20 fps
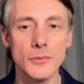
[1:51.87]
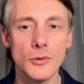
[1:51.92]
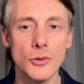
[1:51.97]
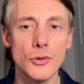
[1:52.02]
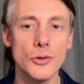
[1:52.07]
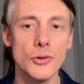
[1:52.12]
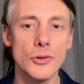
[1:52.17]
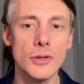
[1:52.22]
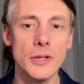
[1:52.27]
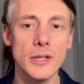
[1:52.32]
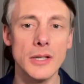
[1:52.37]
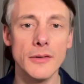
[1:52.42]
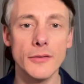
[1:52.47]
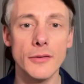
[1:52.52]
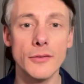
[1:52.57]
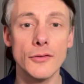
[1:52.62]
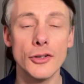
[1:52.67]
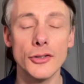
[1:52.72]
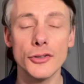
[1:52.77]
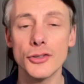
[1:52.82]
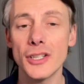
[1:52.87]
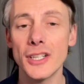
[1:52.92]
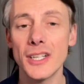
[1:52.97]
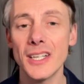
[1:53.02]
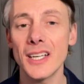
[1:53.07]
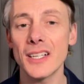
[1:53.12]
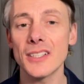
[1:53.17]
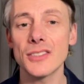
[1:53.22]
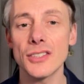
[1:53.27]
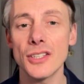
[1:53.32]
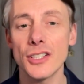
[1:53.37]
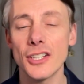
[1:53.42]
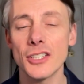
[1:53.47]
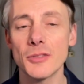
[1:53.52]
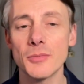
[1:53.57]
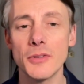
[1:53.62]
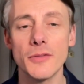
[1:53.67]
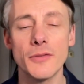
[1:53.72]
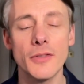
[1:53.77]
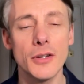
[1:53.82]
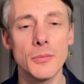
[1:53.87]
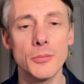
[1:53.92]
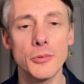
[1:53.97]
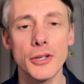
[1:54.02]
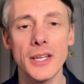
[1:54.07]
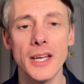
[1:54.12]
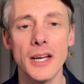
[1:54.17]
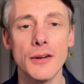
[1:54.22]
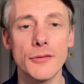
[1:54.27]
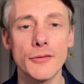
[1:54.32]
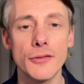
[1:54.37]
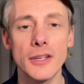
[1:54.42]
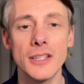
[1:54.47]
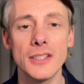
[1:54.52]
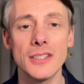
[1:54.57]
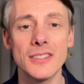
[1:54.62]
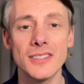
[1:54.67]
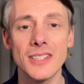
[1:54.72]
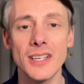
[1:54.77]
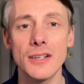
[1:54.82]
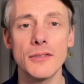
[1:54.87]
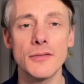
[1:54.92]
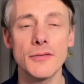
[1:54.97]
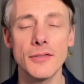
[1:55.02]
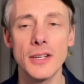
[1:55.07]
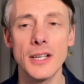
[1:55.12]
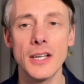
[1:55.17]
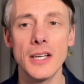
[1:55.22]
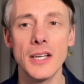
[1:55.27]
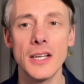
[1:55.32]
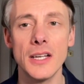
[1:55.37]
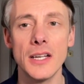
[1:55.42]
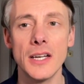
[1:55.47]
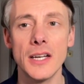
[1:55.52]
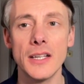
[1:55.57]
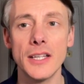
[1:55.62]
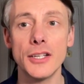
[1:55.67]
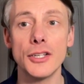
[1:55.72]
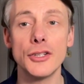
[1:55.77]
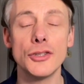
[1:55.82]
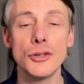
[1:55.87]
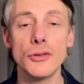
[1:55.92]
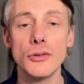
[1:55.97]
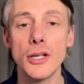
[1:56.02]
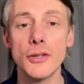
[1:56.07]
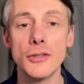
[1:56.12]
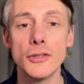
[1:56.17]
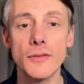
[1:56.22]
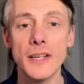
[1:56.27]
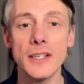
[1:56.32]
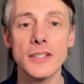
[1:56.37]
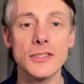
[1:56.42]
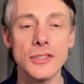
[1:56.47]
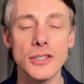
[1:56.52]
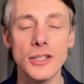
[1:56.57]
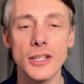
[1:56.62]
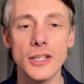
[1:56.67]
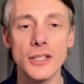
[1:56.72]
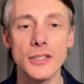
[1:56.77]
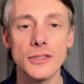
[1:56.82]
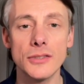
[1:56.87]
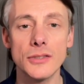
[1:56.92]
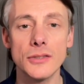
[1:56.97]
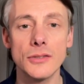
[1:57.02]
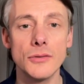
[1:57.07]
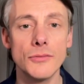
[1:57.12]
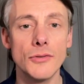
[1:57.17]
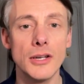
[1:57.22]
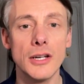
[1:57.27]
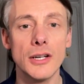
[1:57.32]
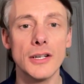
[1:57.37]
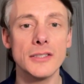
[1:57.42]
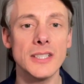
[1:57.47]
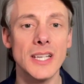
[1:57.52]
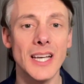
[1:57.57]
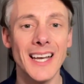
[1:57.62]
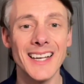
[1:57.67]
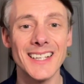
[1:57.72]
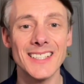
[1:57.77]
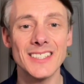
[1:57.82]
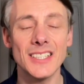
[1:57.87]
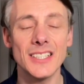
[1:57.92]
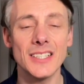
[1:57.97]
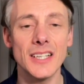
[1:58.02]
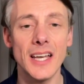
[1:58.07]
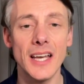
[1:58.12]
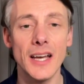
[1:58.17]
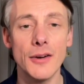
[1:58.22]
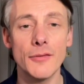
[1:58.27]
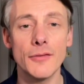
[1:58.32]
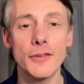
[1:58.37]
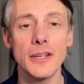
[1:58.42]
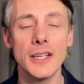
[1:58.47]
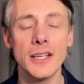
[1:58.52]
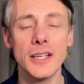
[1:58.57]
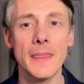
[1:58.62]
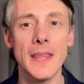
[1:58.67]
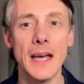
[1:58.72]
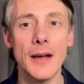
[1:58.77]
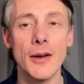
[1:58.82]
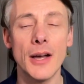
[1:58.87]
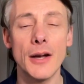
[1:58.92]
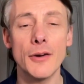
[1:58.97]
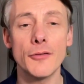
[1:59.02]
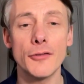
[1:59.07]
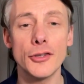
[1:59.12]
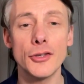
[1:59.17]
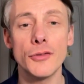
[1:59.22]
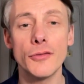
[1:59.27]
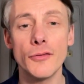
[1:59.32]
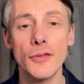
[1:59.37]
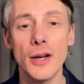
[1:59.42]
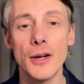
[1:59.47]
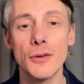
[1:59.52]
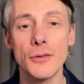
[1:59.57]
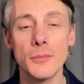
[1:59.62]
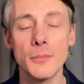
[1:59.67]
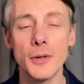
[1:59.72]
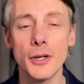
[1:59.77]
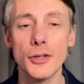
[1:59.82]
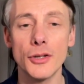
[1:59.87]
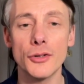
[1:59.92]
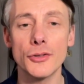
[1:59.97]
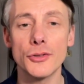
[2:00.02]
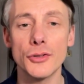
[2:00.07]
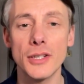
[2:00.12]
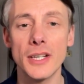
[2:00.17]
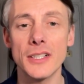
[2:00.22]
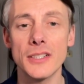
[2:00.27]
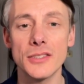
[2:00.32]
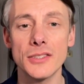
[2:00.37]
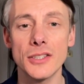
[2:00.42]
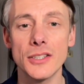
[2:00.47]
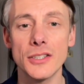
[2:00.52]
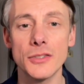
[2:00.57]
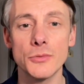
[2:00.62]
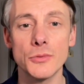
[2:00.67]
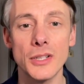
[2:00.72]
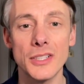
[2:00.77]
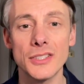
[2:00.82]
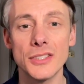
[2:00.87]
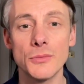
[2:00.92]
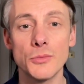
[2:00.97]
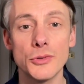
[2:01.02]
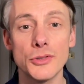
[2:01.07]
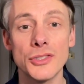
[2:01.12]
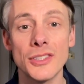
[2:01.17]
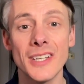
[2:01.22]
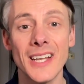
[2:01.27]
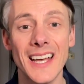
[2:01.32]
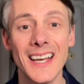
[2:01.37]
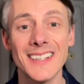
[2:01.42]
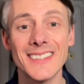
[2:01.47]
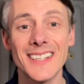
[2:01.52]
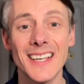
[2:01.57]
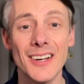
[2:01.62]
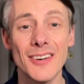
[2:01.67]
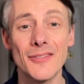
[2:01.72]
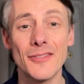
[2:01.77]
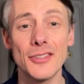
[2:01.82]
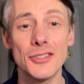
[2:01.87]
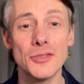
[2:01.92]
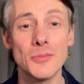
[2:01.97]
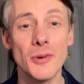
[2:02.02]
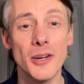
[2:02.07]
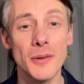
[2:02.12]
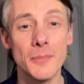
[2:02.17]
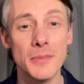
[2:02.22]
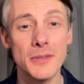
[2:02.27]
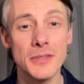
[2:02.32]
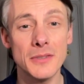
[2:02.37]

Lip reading: Or if you're not doing any exercise but you feel pretty healthy in yourself, and then you do loads of exercise, you realise that actually how healthy you felt by not doing exercise actually wasn't as healthy as you might